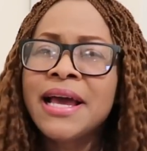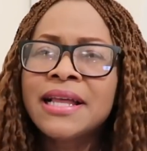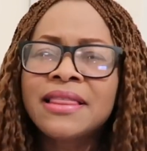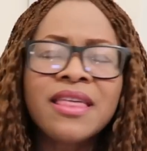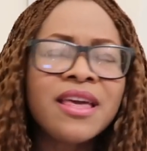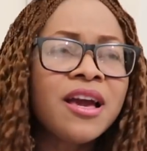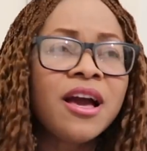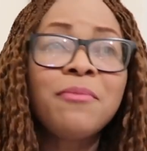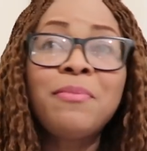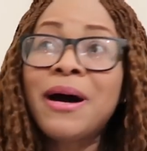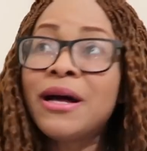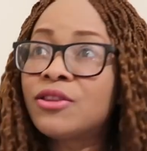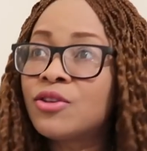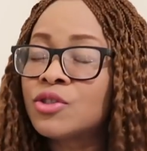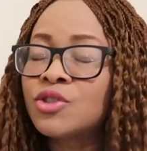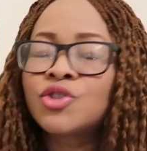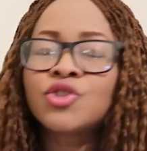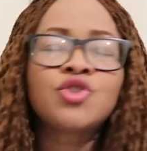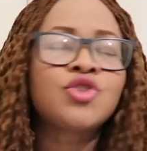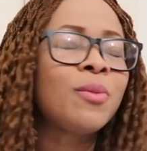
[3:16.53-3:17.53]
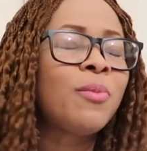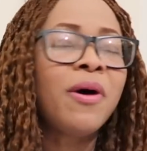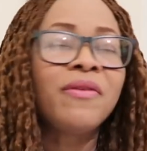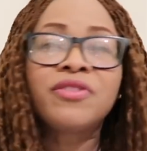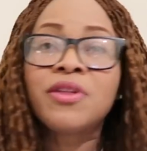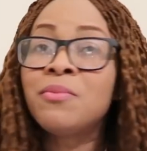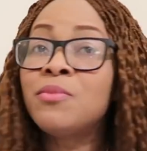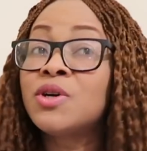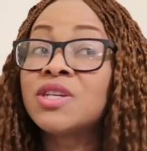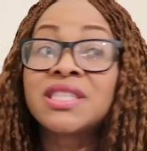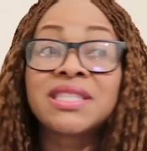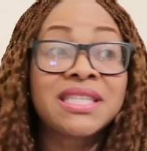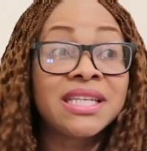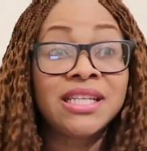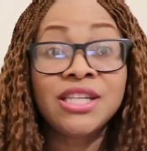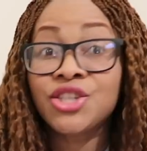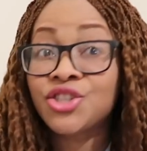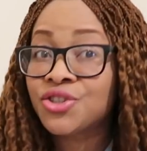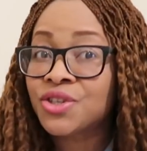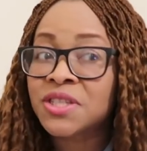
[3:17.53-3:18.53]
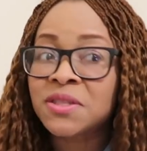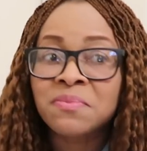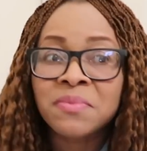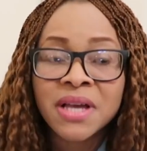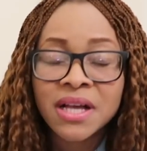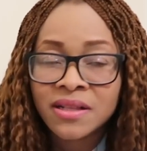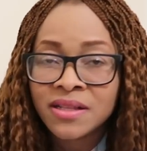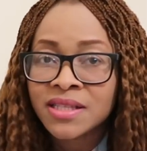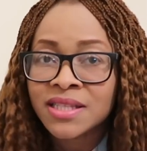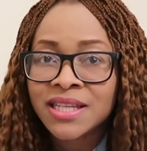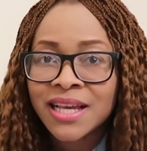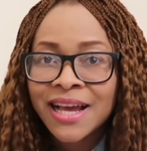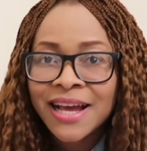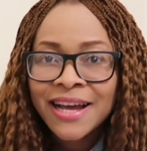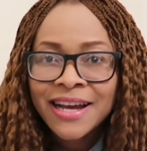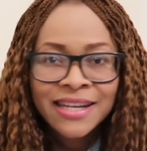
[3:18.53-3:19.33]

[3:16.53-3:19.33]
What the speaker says: think about some of the most delicious meals